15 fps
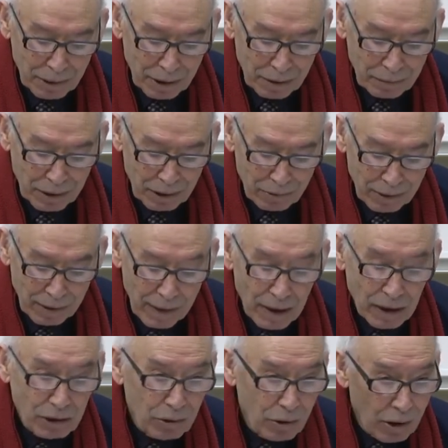backward.
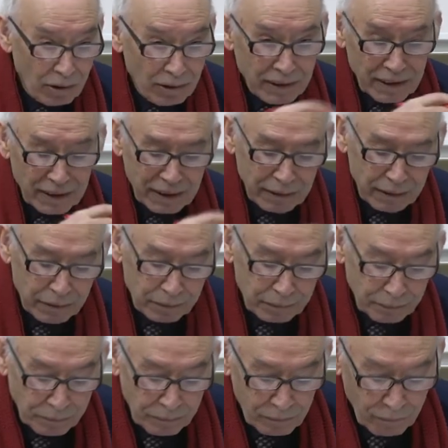So all this, you know,
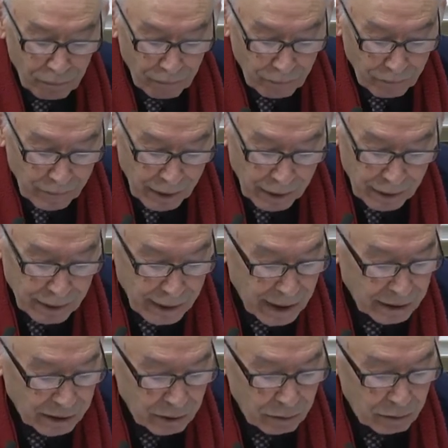
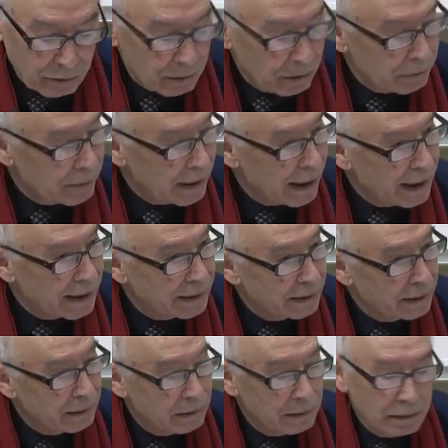land, you know, has,
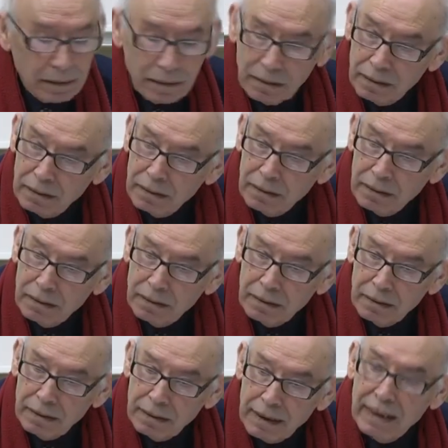you know,
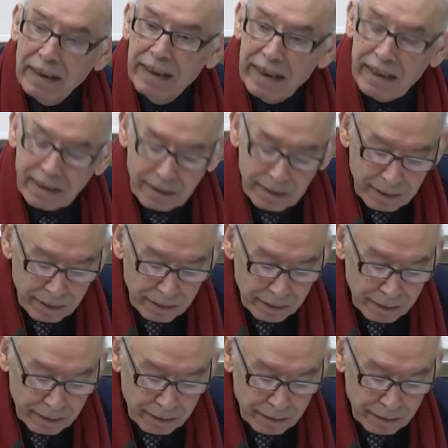increased